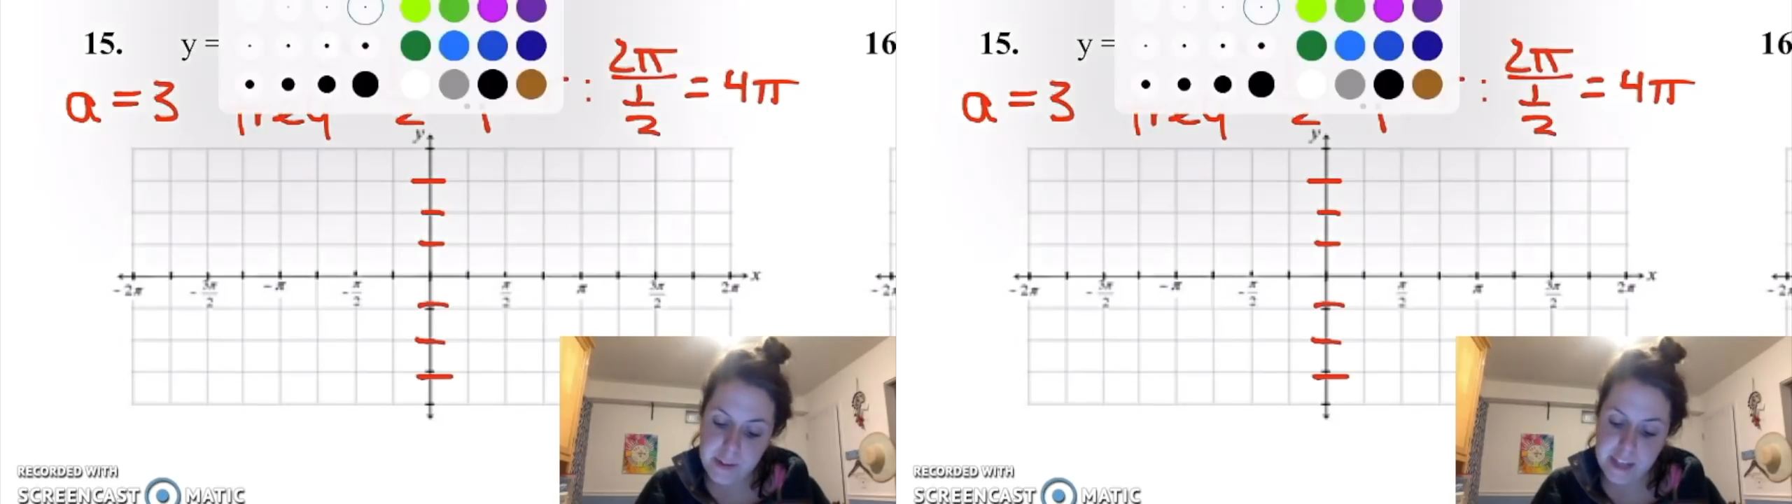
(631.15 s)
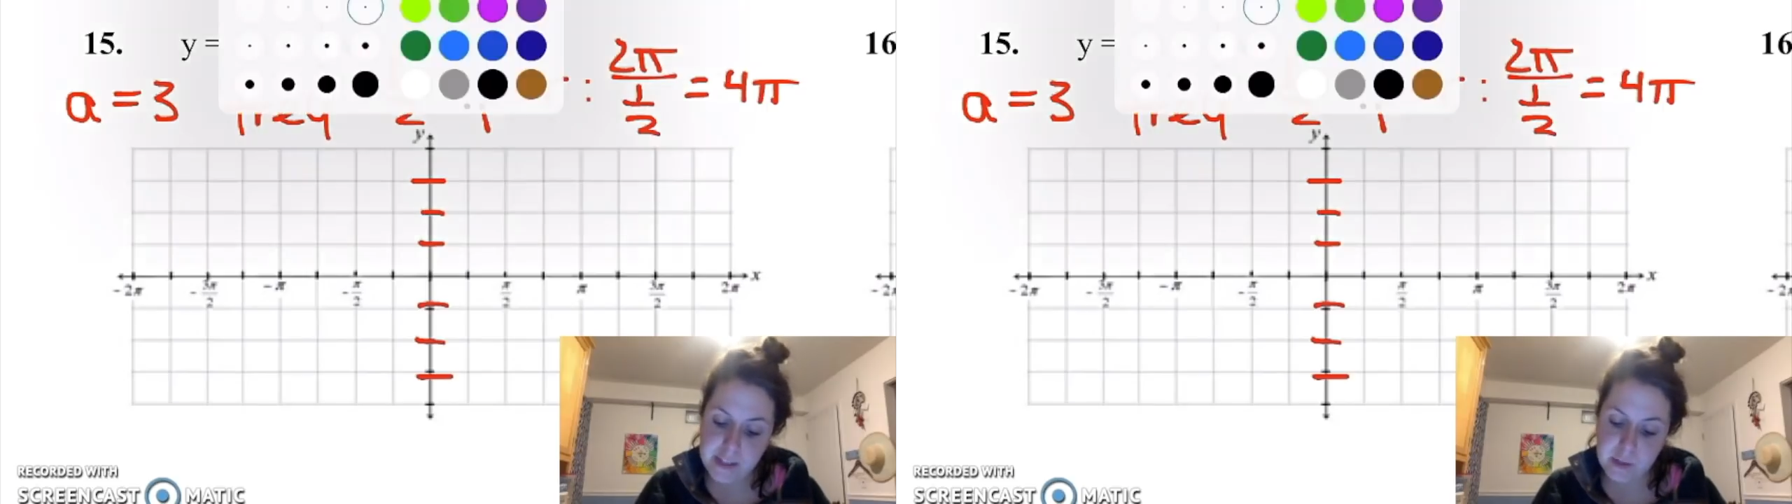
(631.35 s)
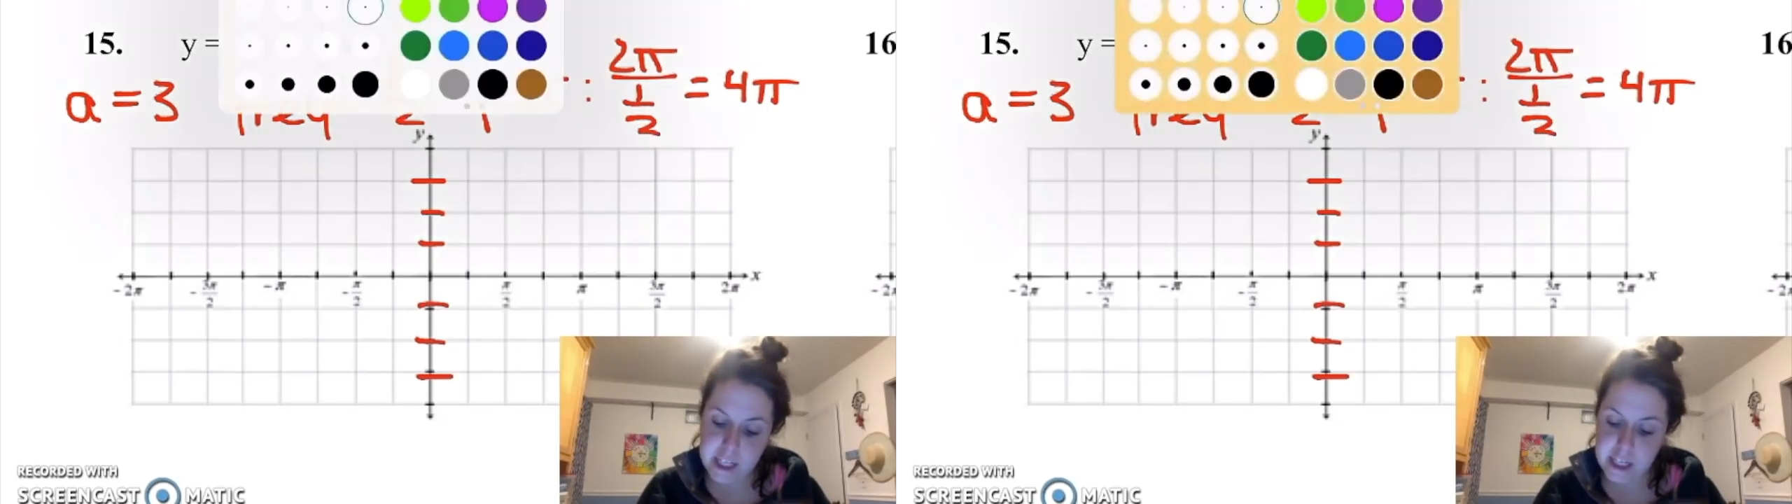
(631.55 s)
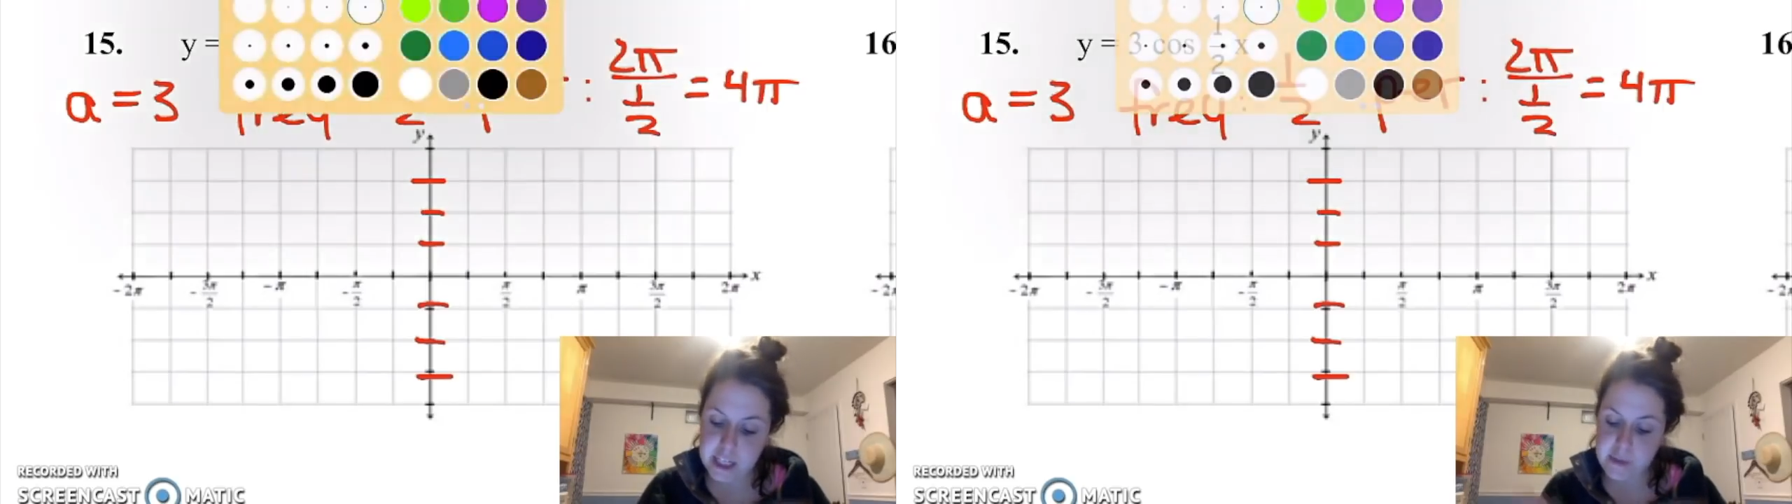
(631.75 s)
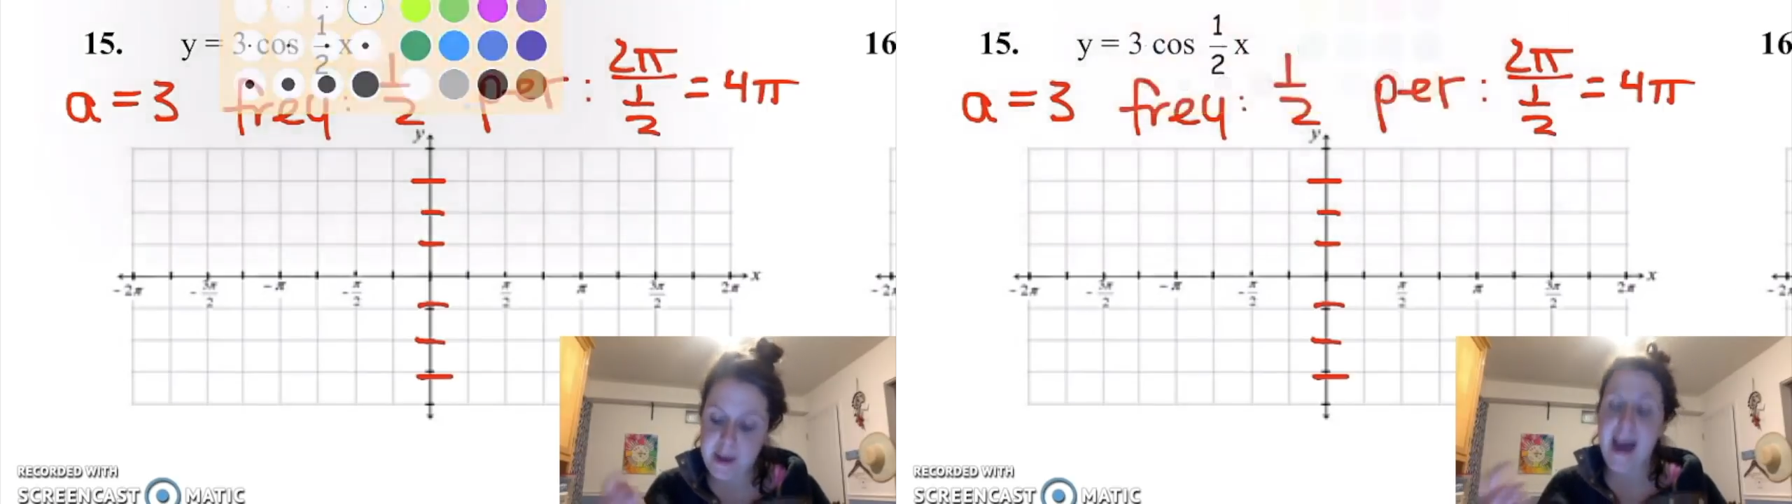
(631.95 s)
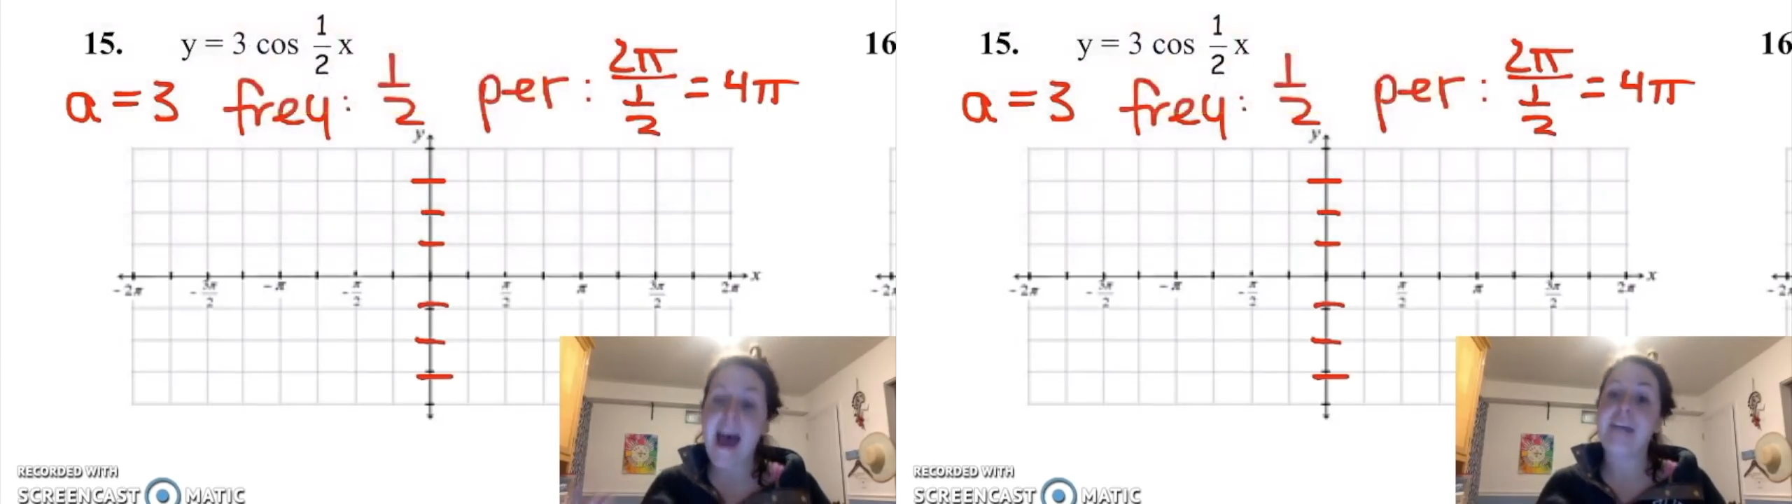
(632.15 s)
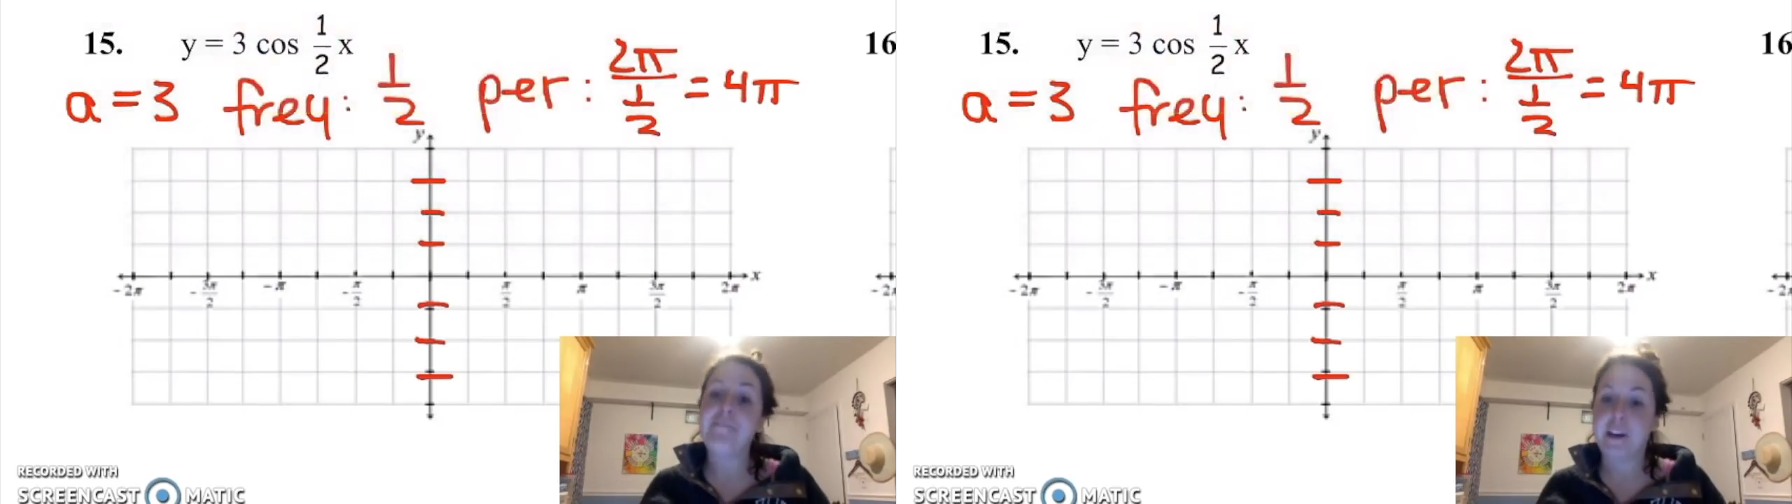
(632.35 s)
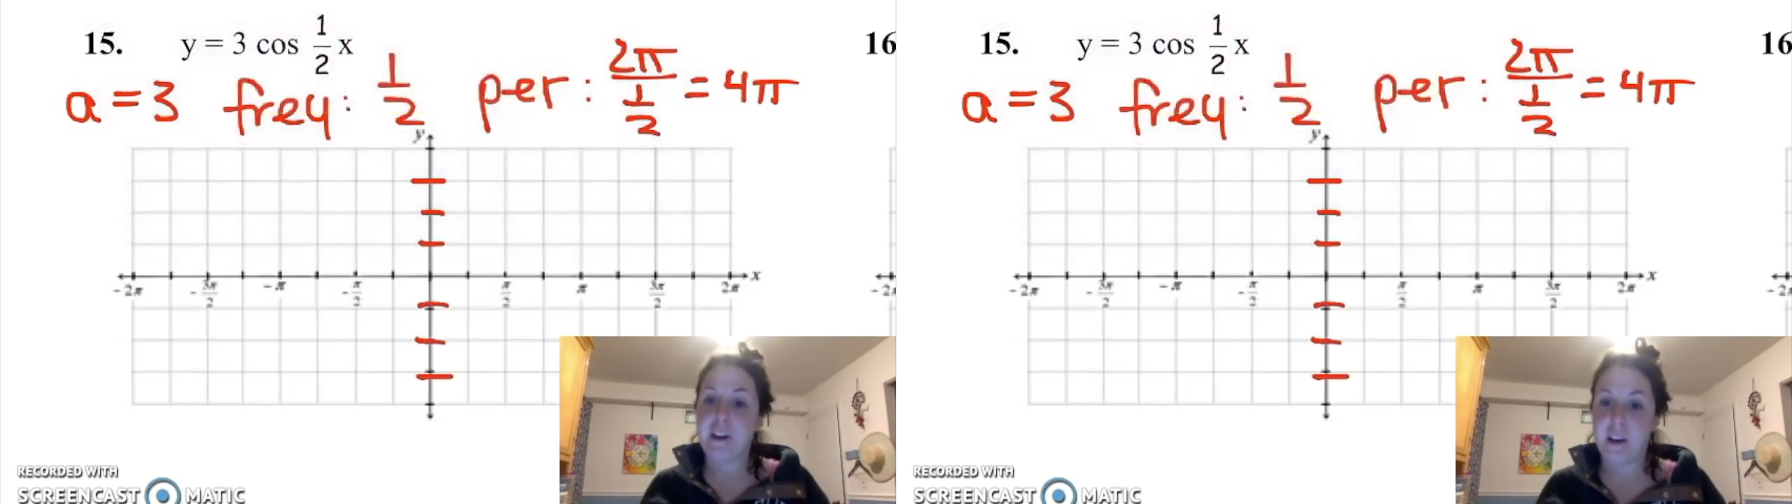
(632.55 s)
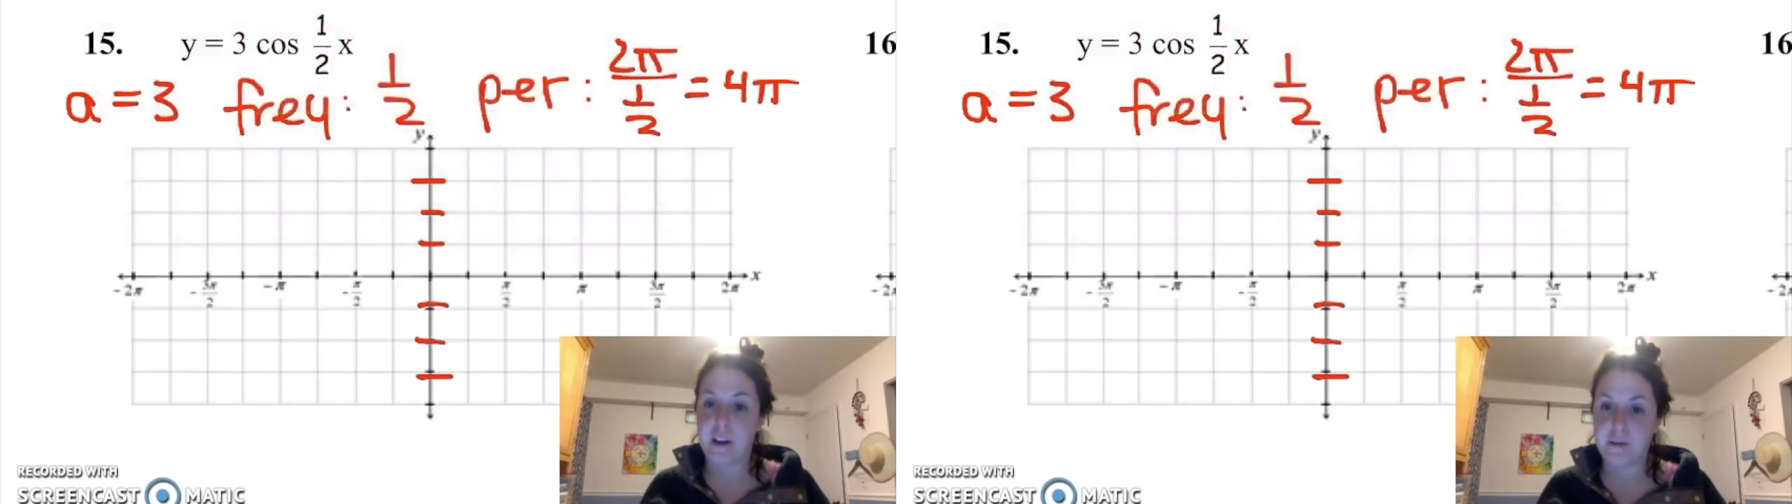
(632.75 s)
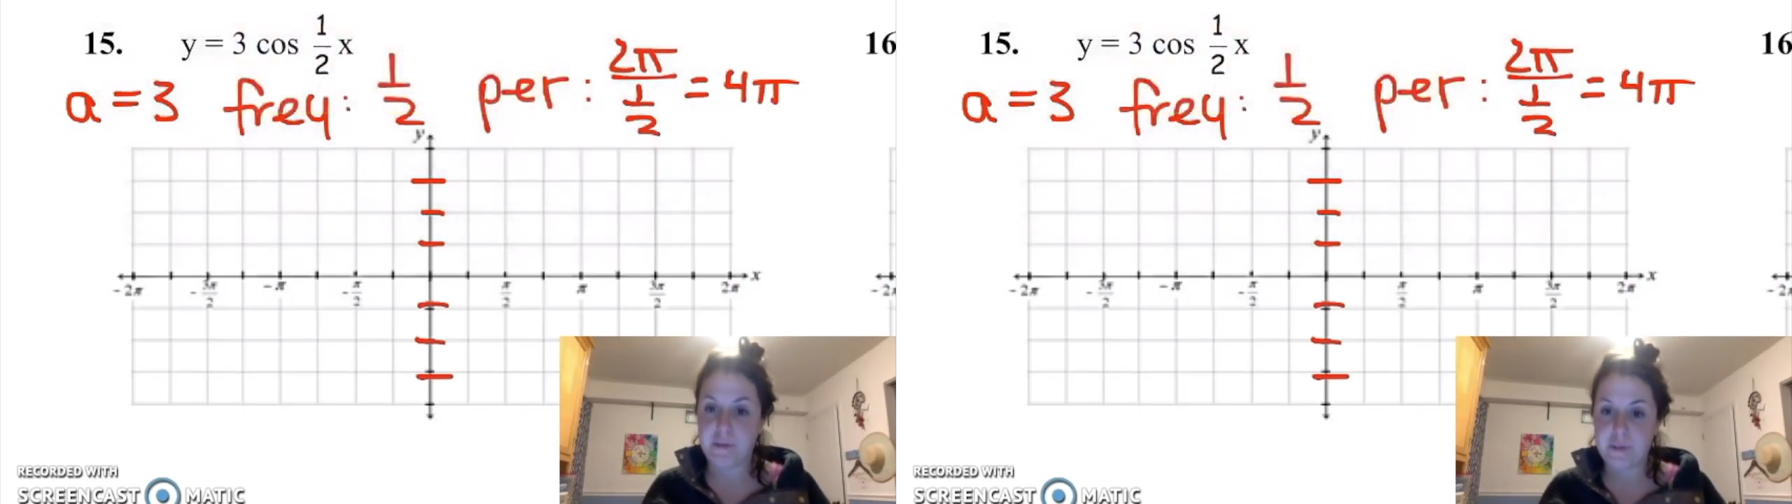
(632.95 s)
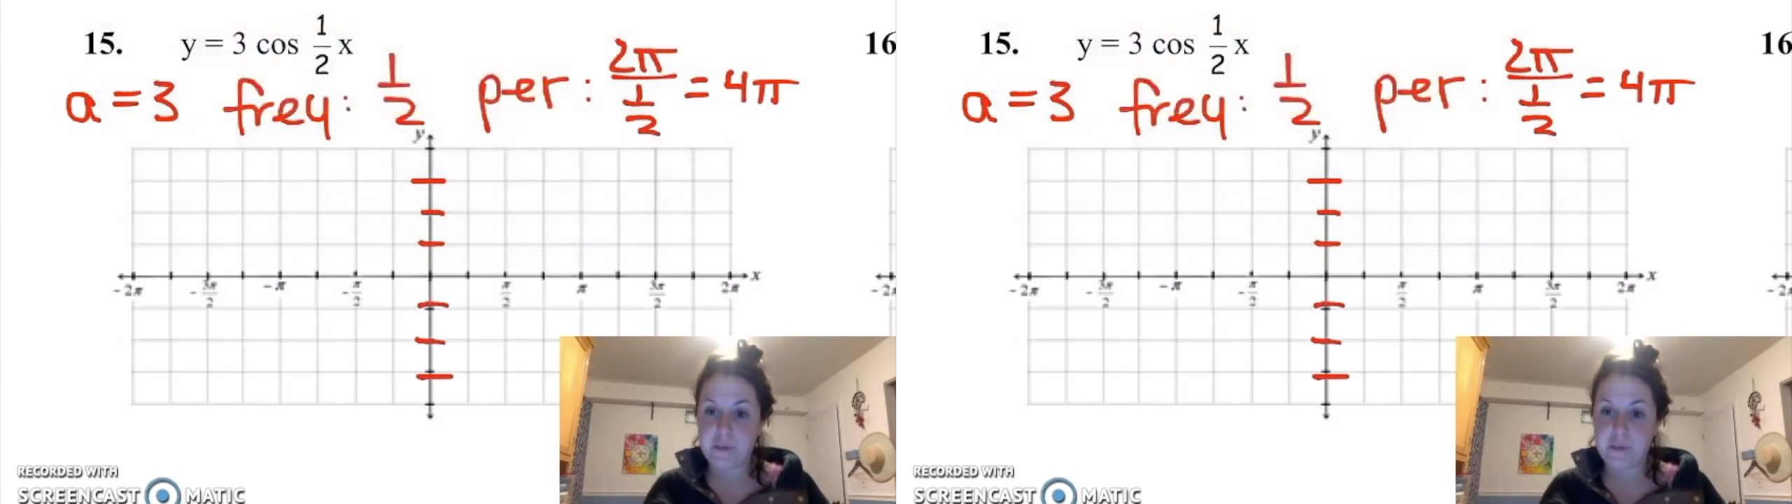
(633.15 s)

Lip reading: that it's only going to do 1/2 a curve